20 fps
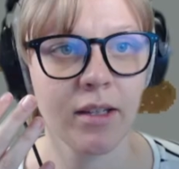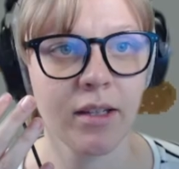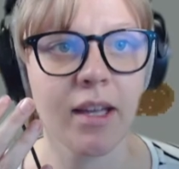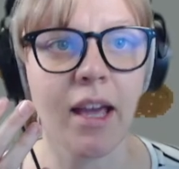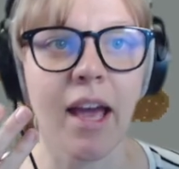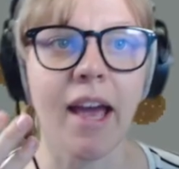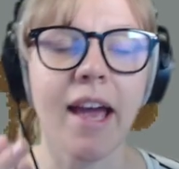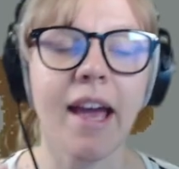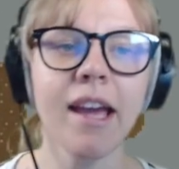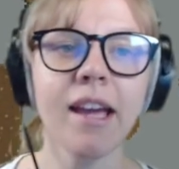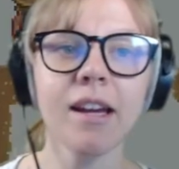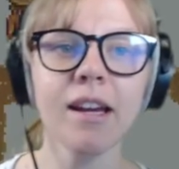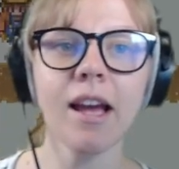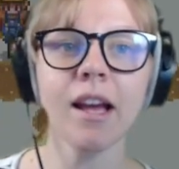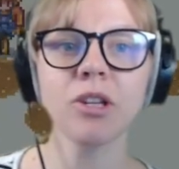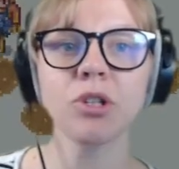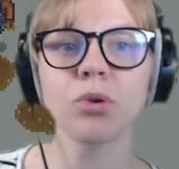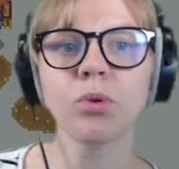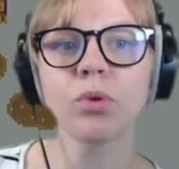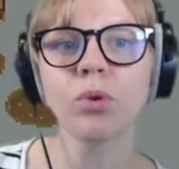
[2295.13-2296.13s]
Yeah, eight
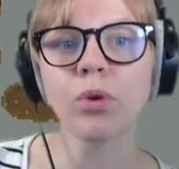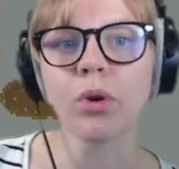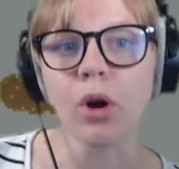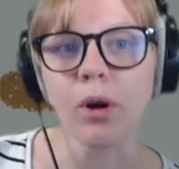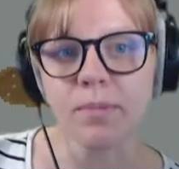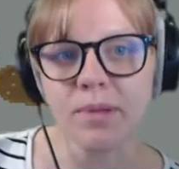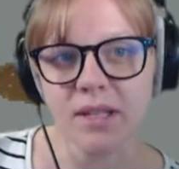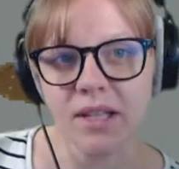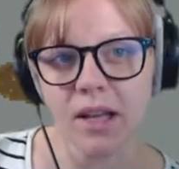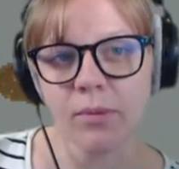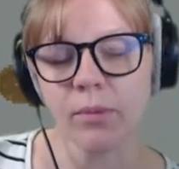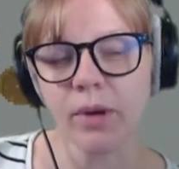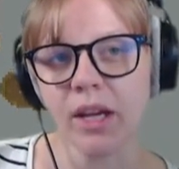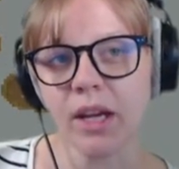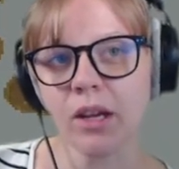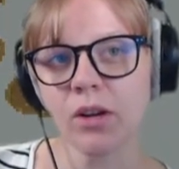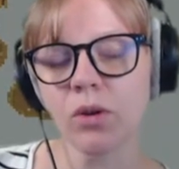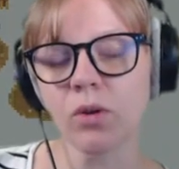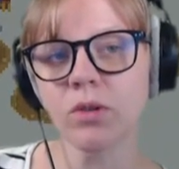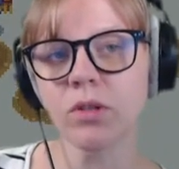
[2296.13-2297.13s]
actual crops. Then we
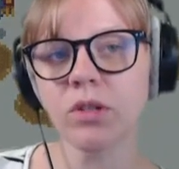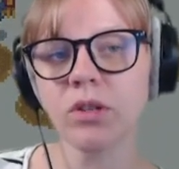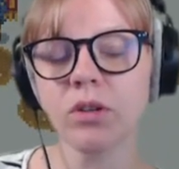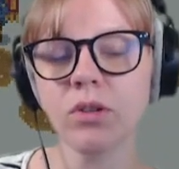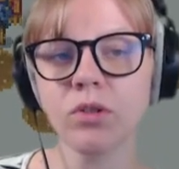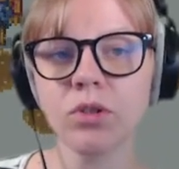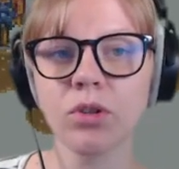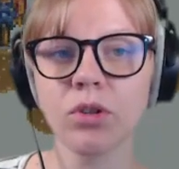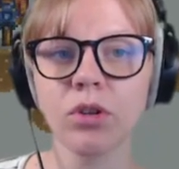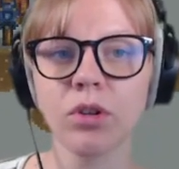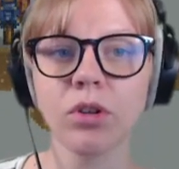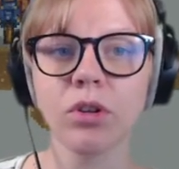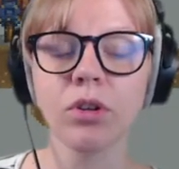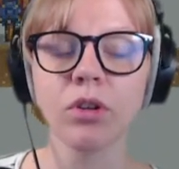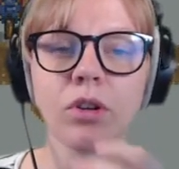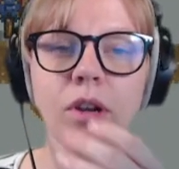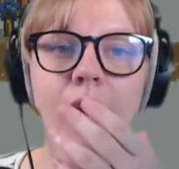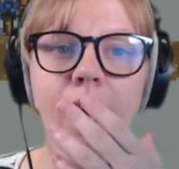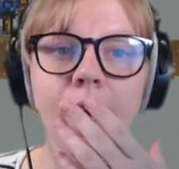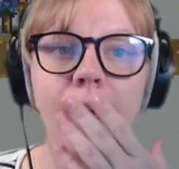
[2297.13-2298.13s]
can also
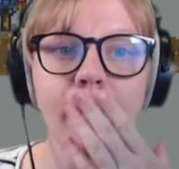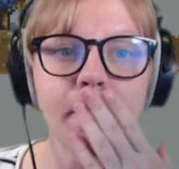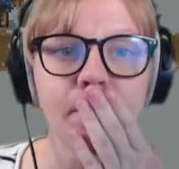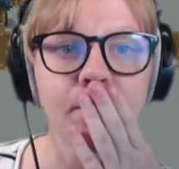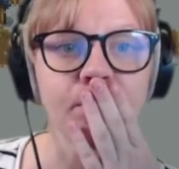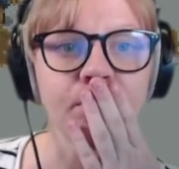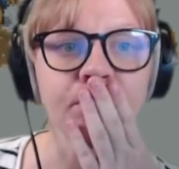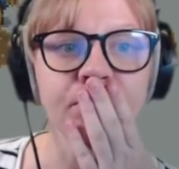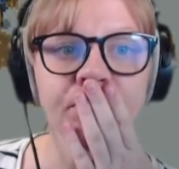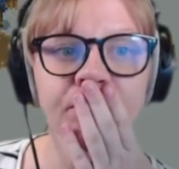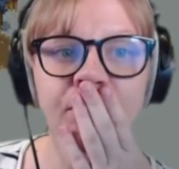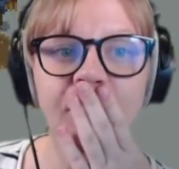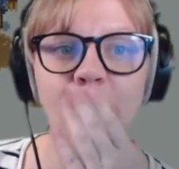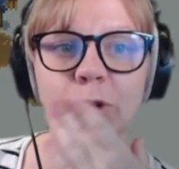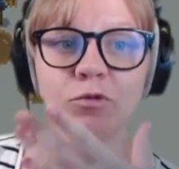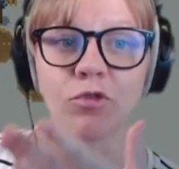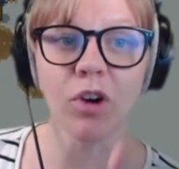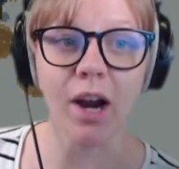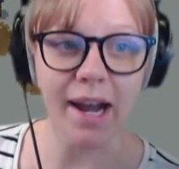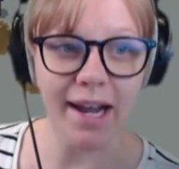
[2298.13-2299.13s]
do um,
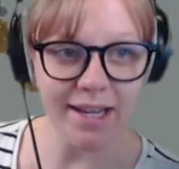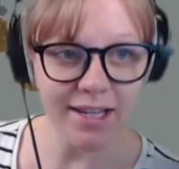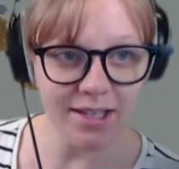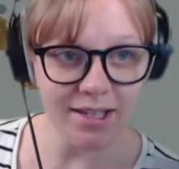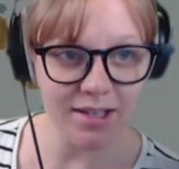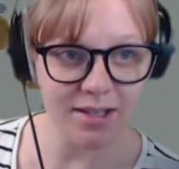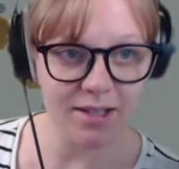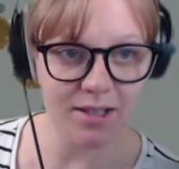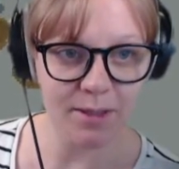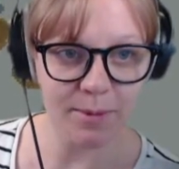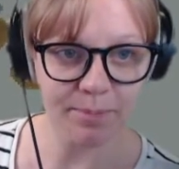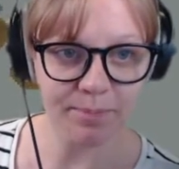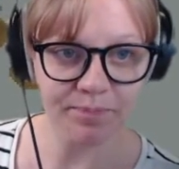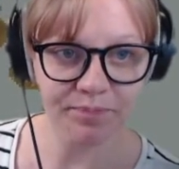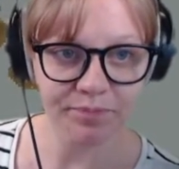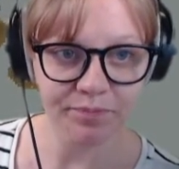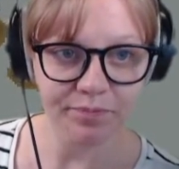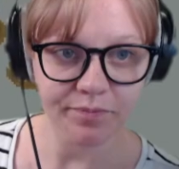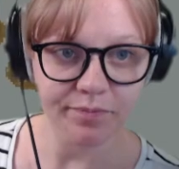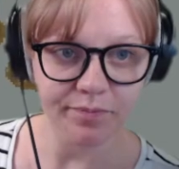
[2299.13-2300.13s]
rice,
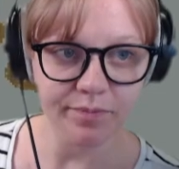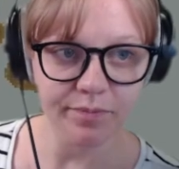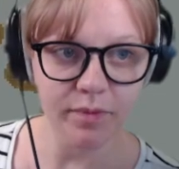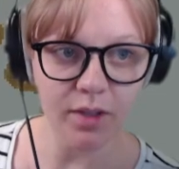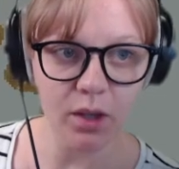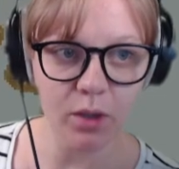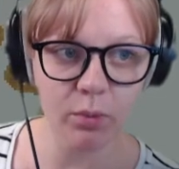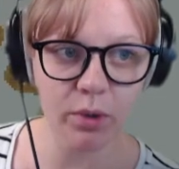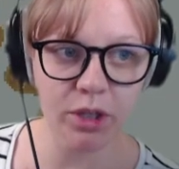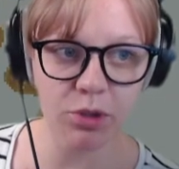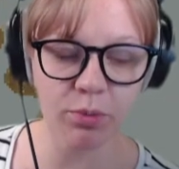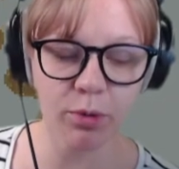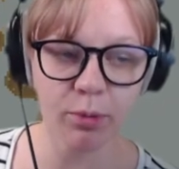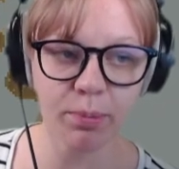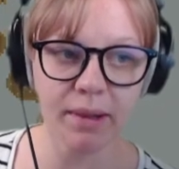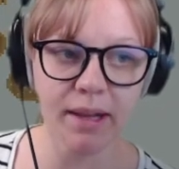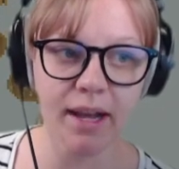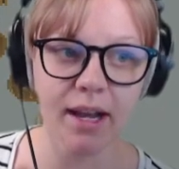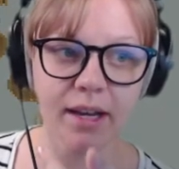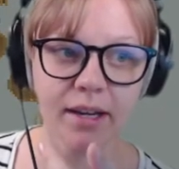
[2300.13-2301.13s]
which we'll
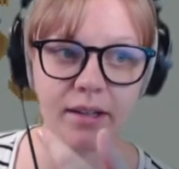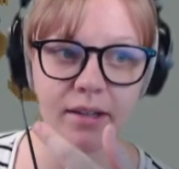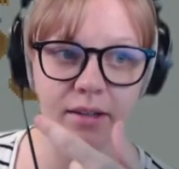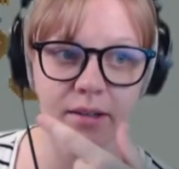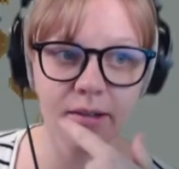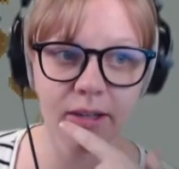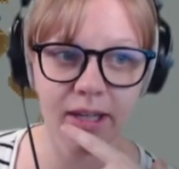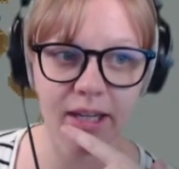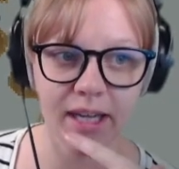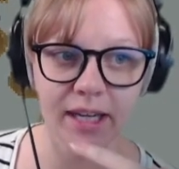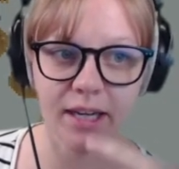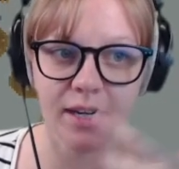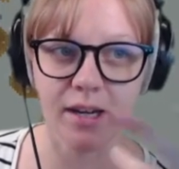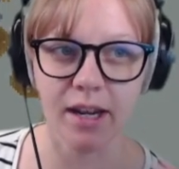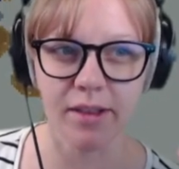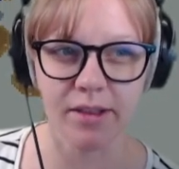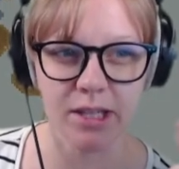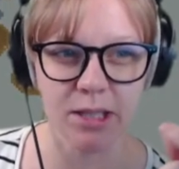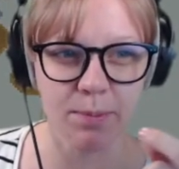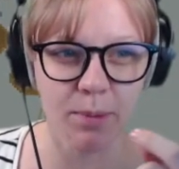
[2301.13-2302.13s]
plant in
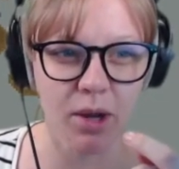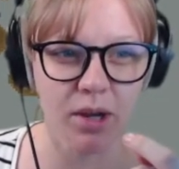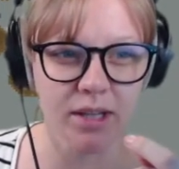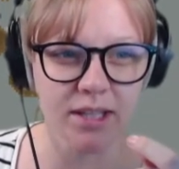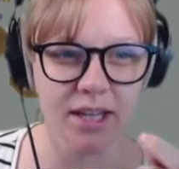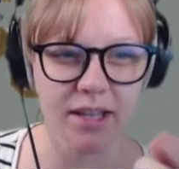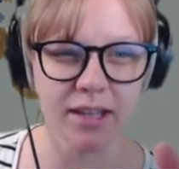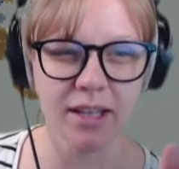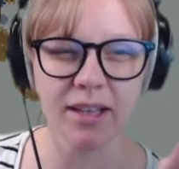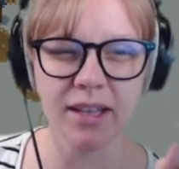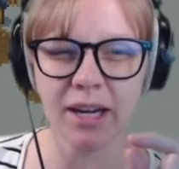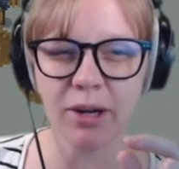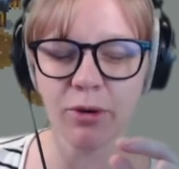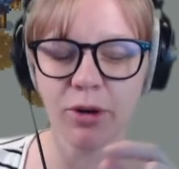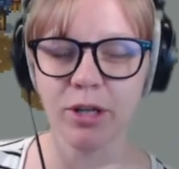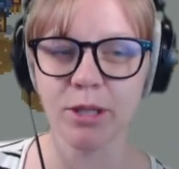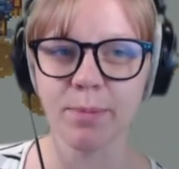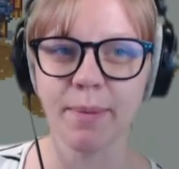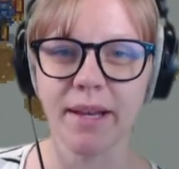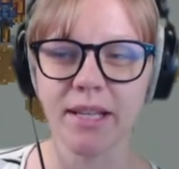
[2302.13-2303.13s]
another spot because I think that
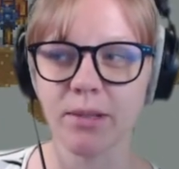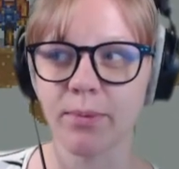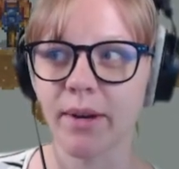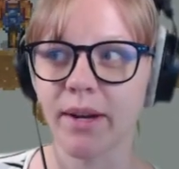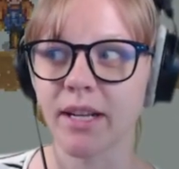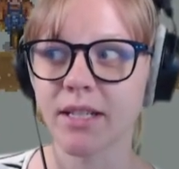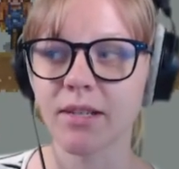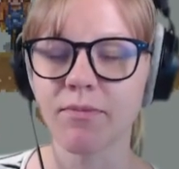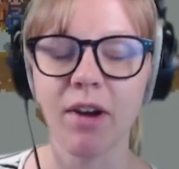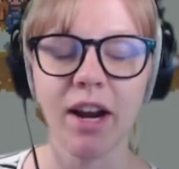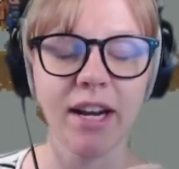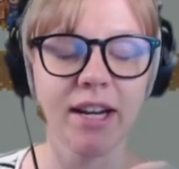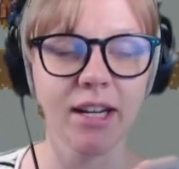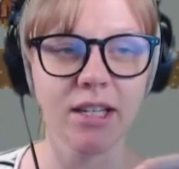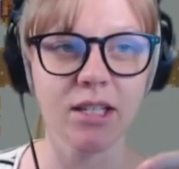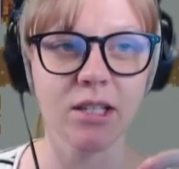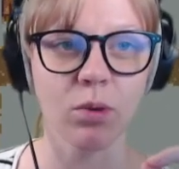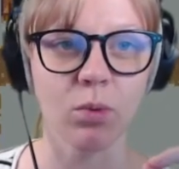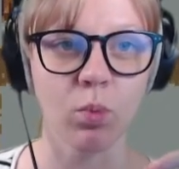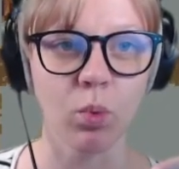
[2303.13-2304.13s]
grows best when it's right
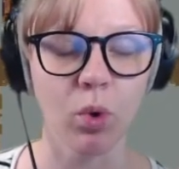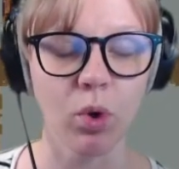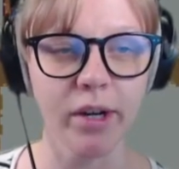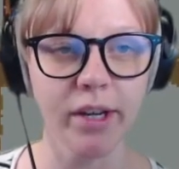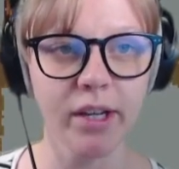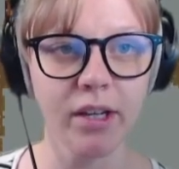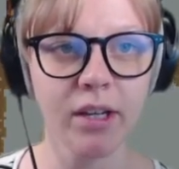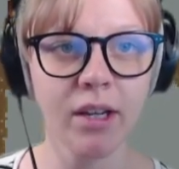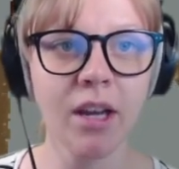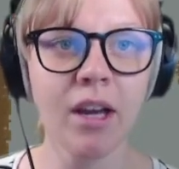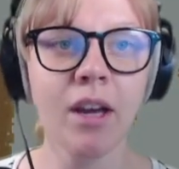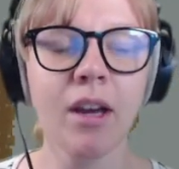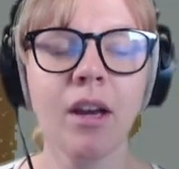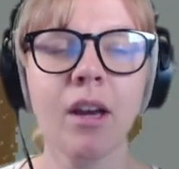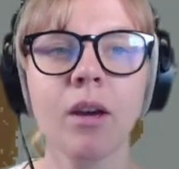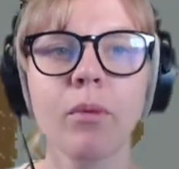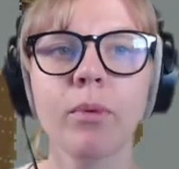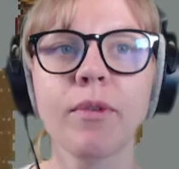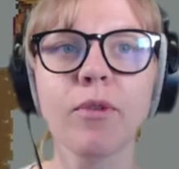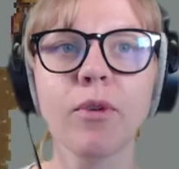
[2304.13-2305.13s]
next to water.
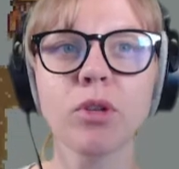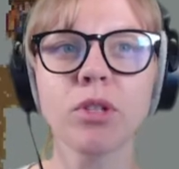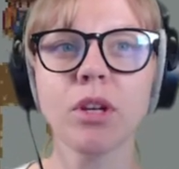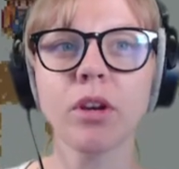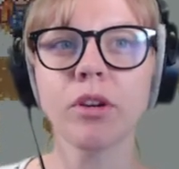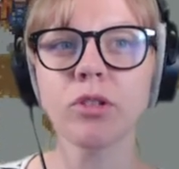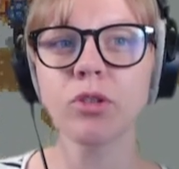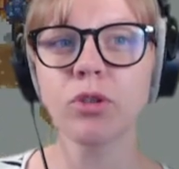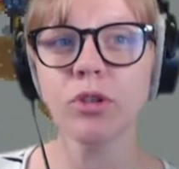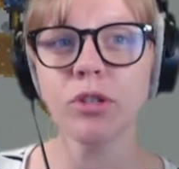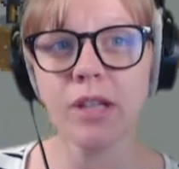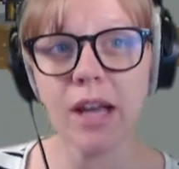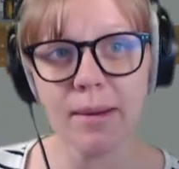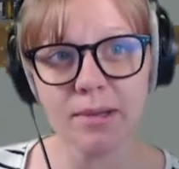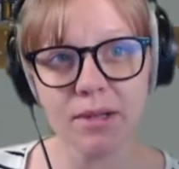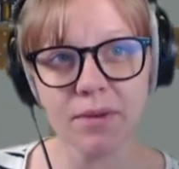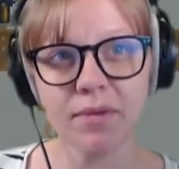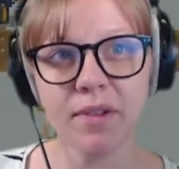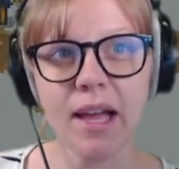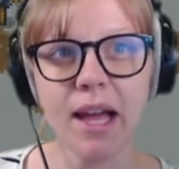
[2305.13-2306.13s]
We've also got two
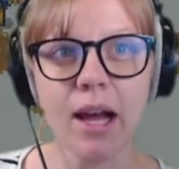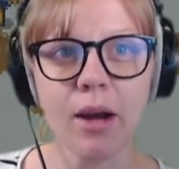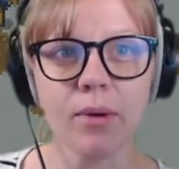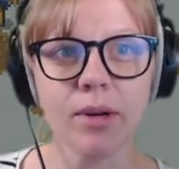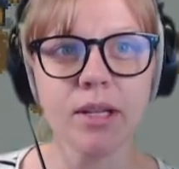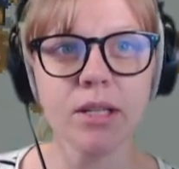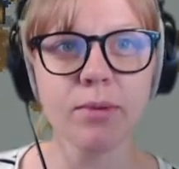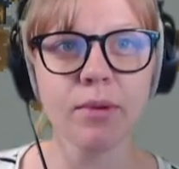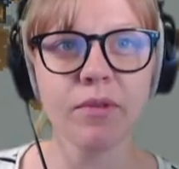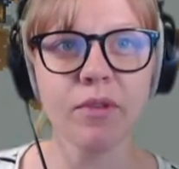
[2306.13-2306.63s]
types of flowers.